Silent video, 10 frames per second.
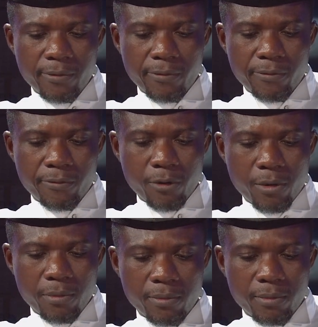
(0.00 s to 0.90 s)

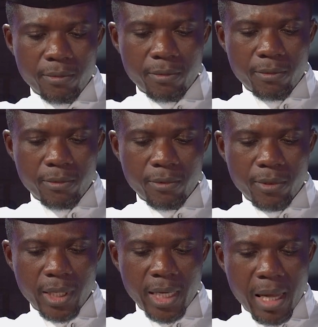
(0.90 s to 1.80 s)
from,
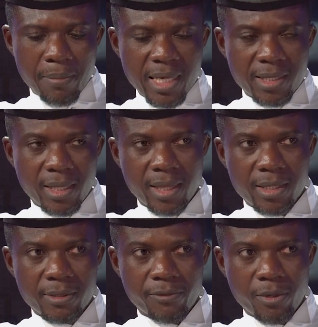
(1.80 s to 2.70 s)
and I'm asking
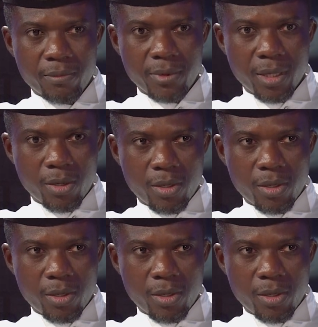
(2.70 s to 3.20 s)
this from the